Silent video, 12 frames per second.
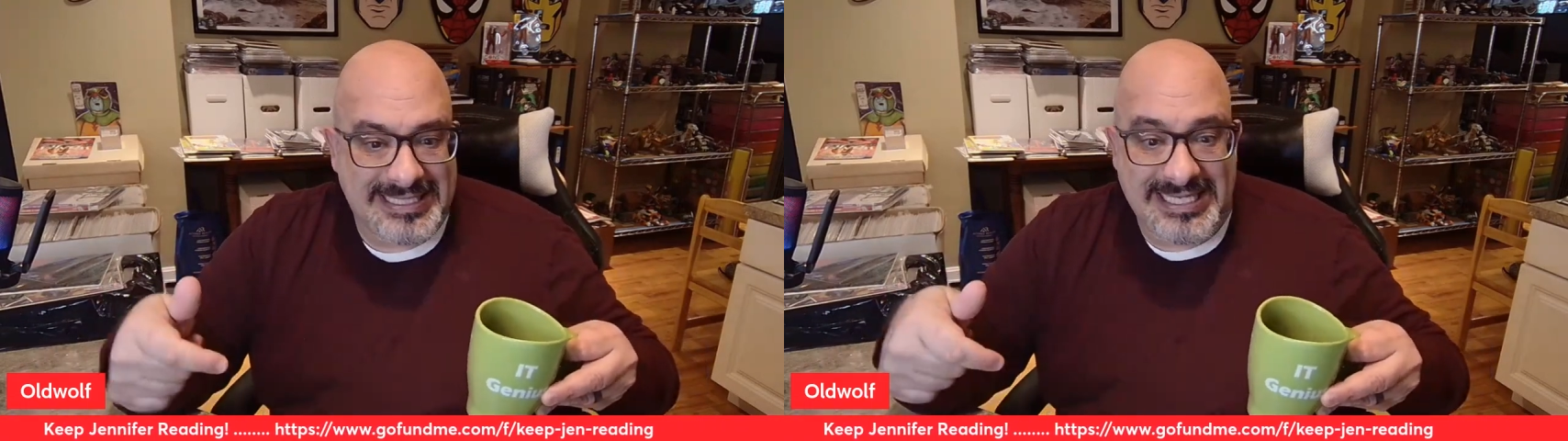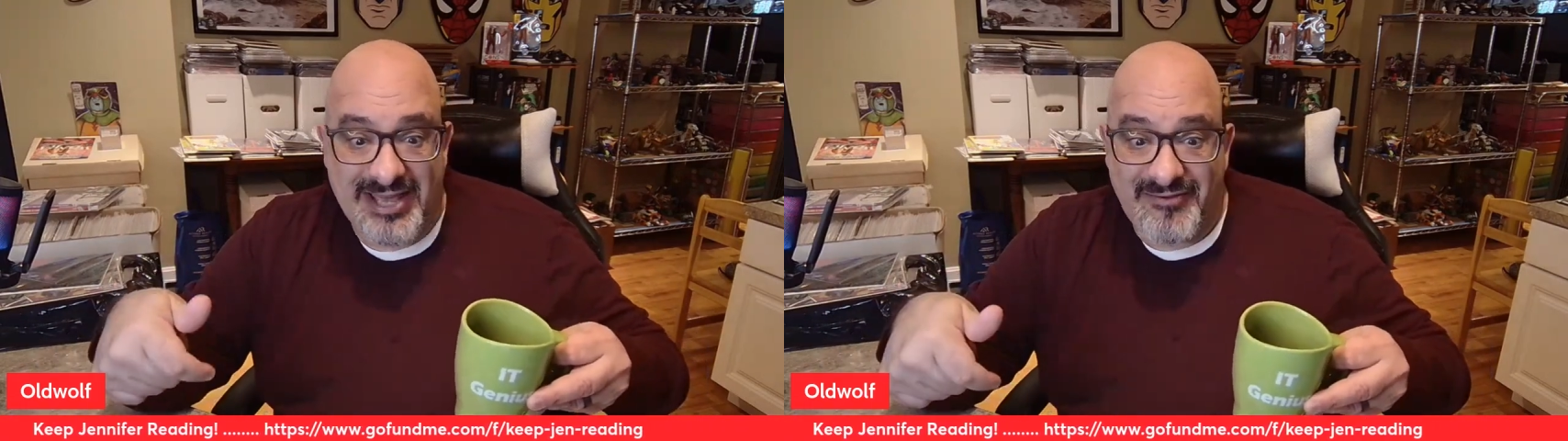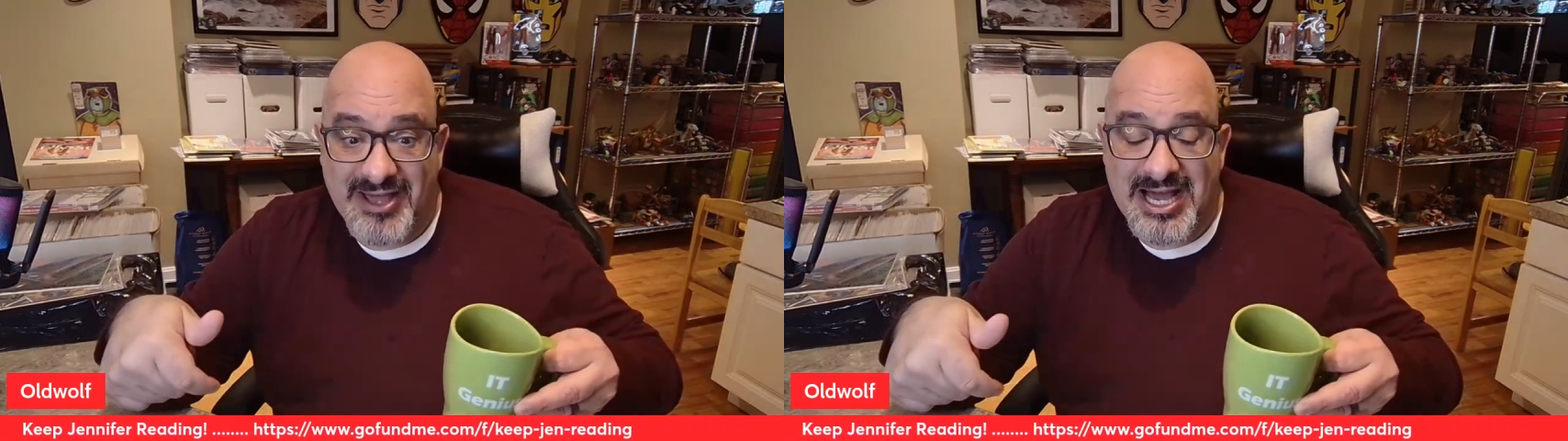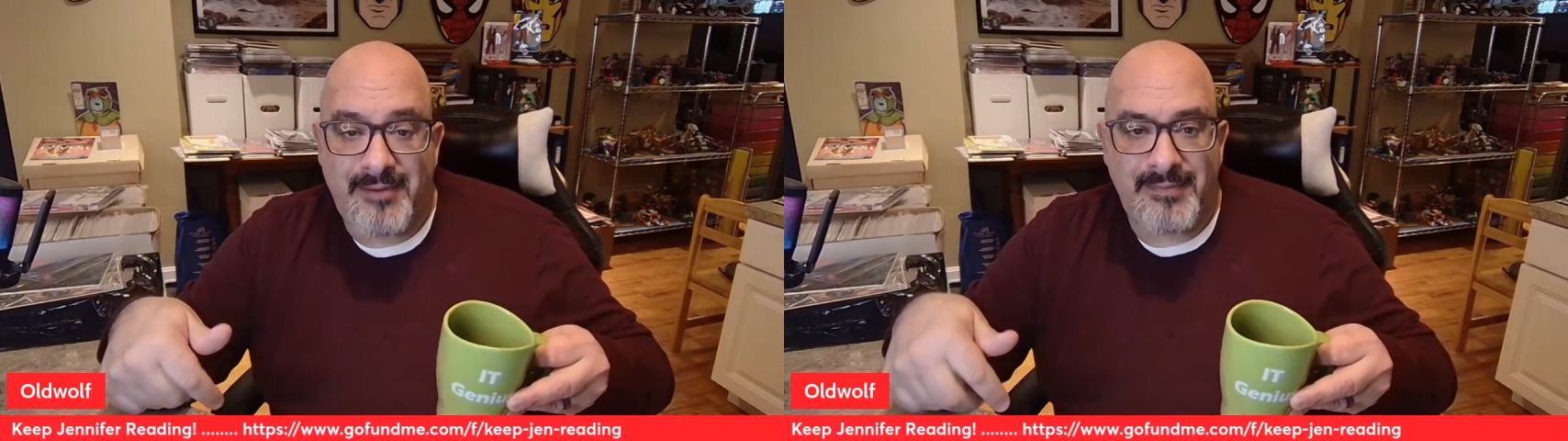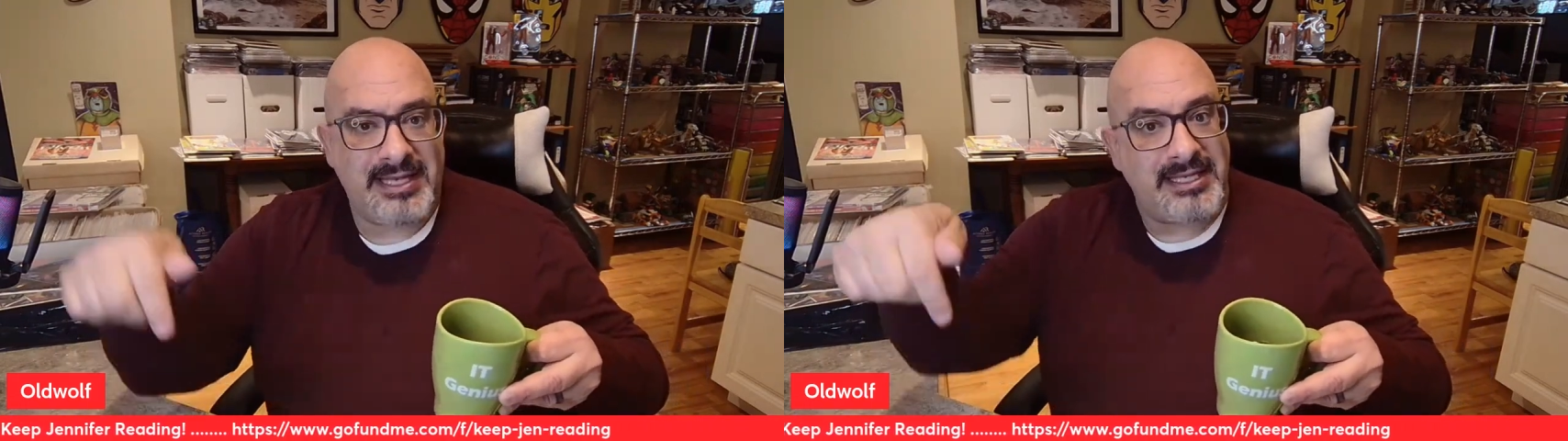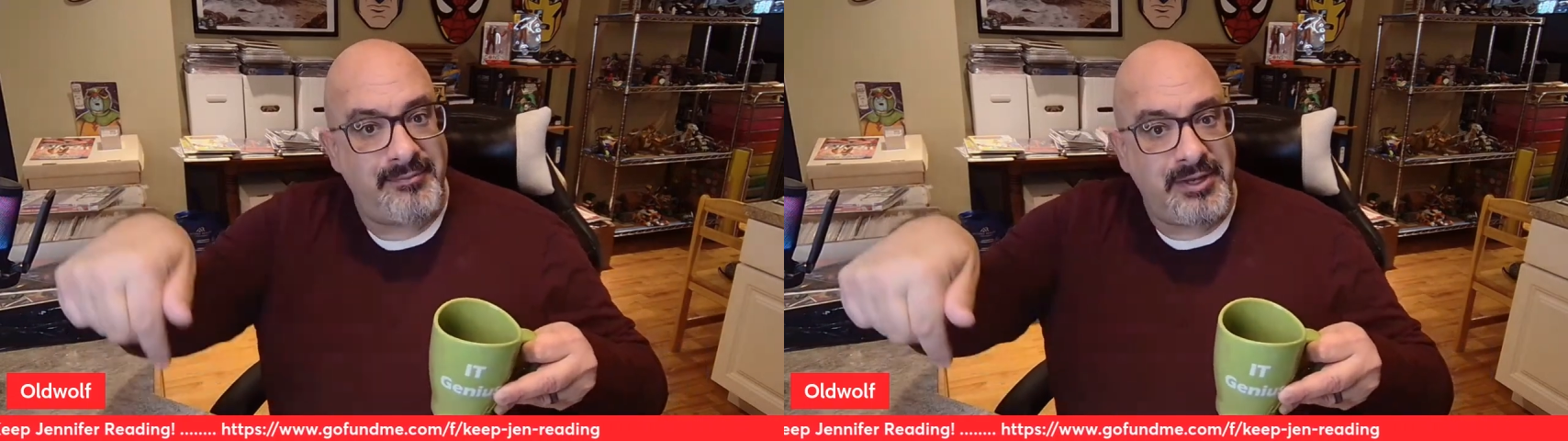Leave a
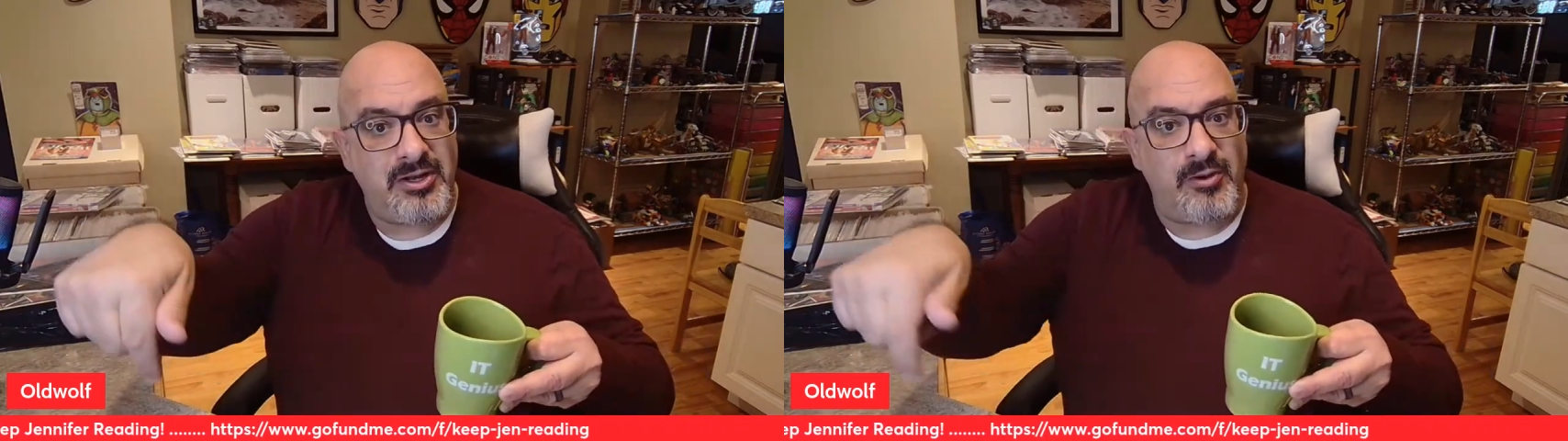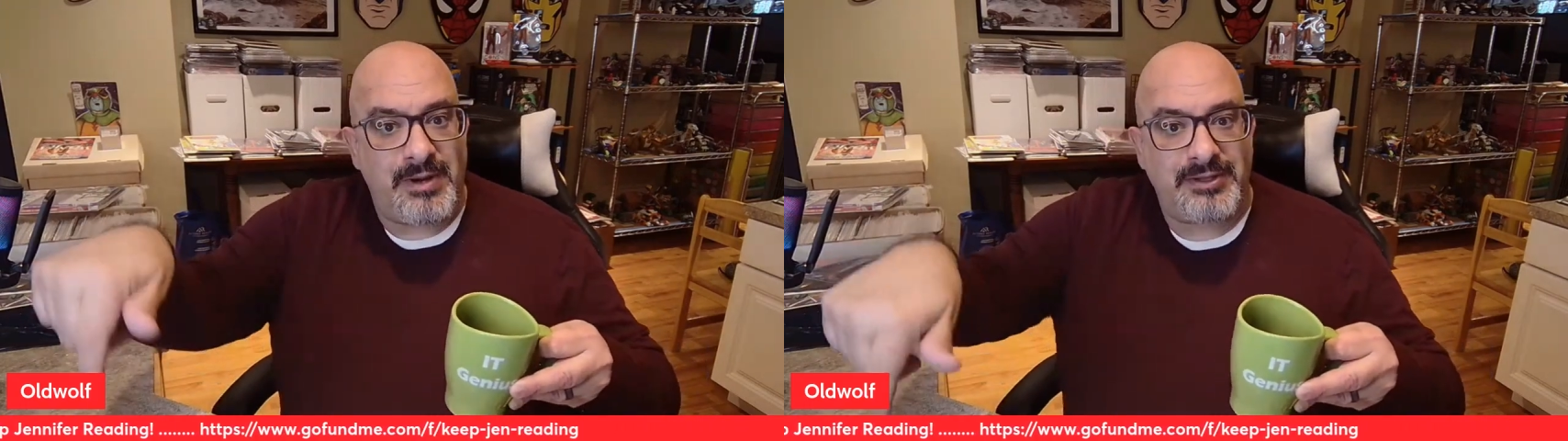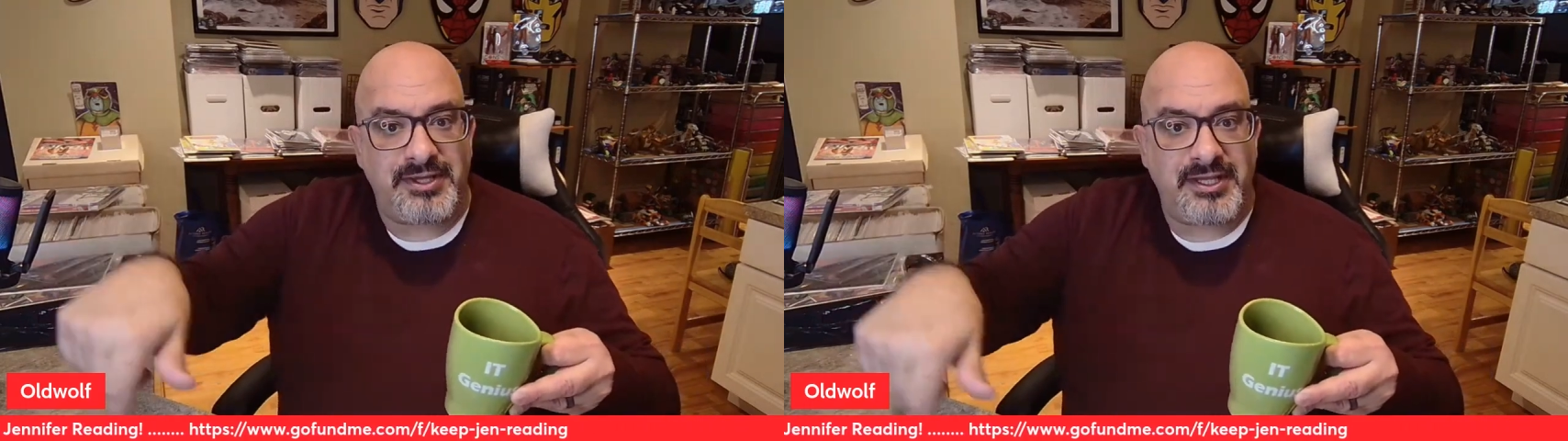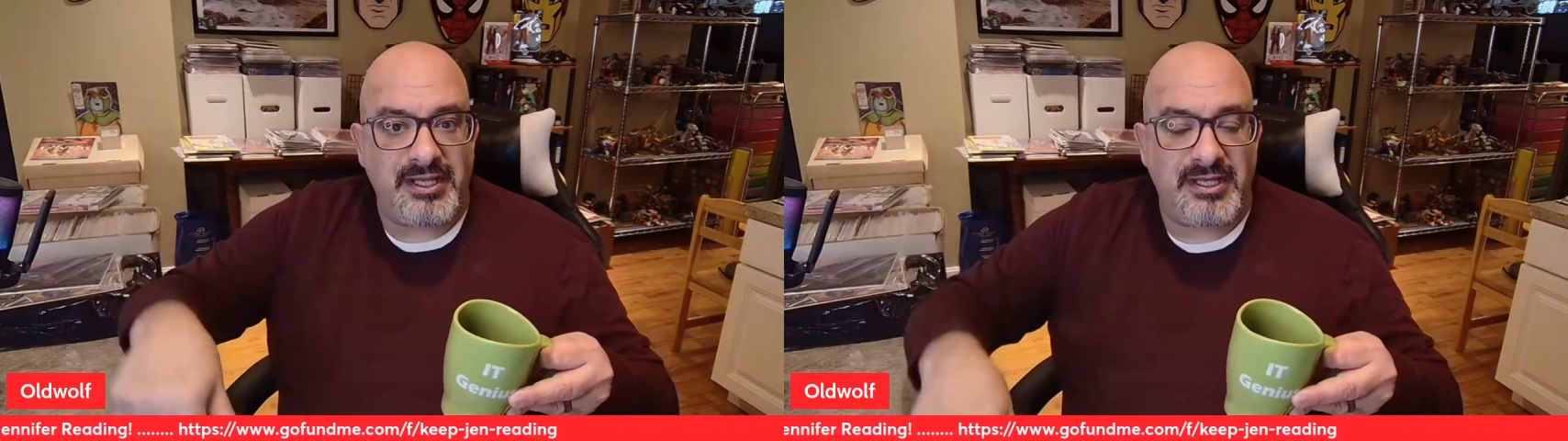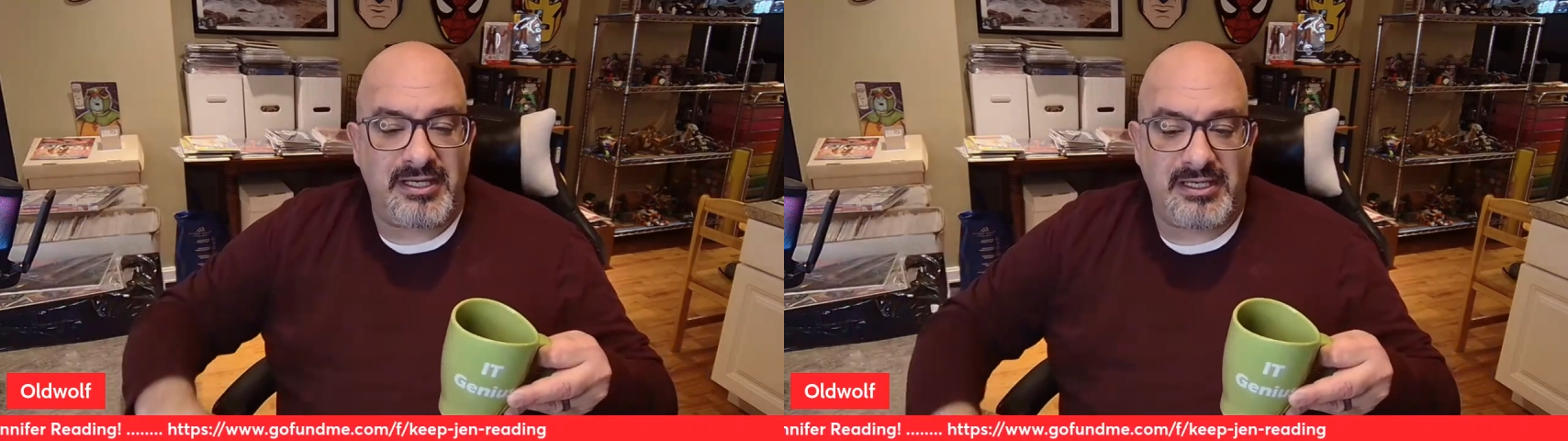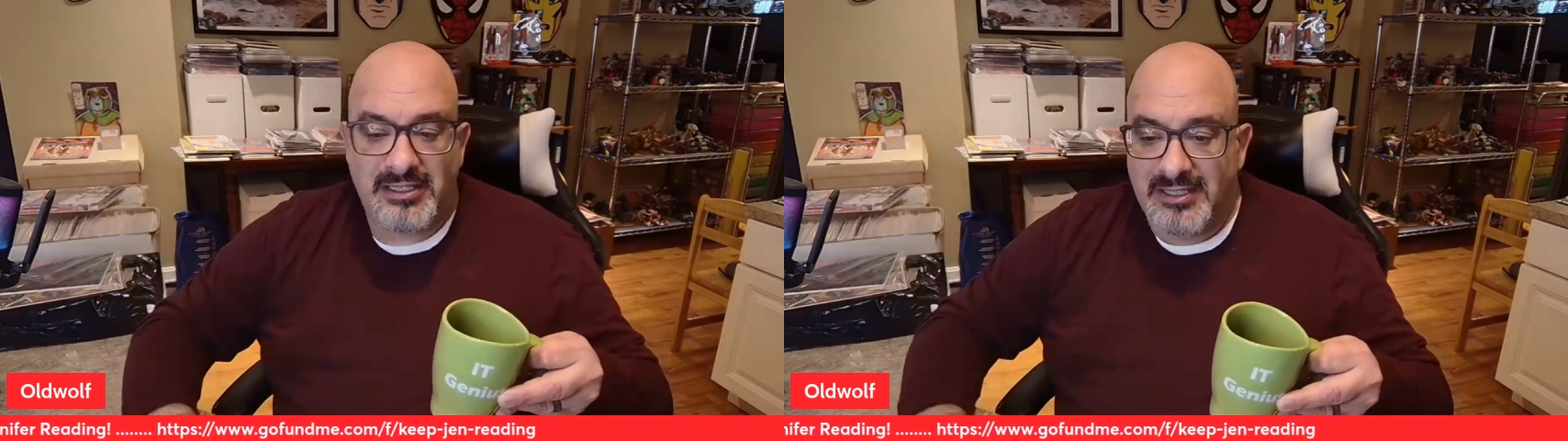comment. Let me know about
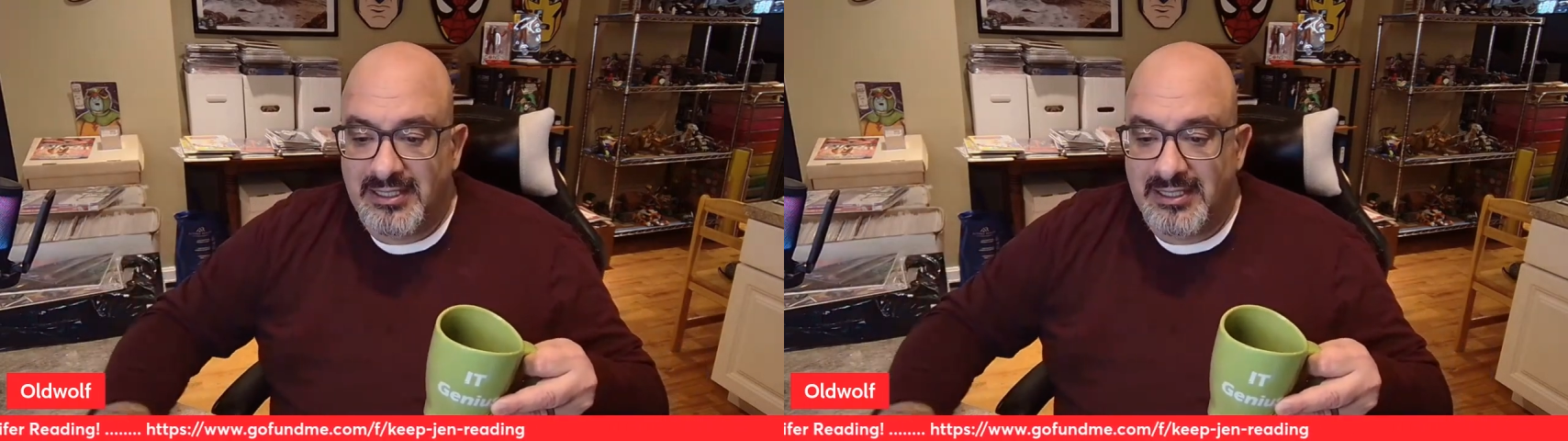the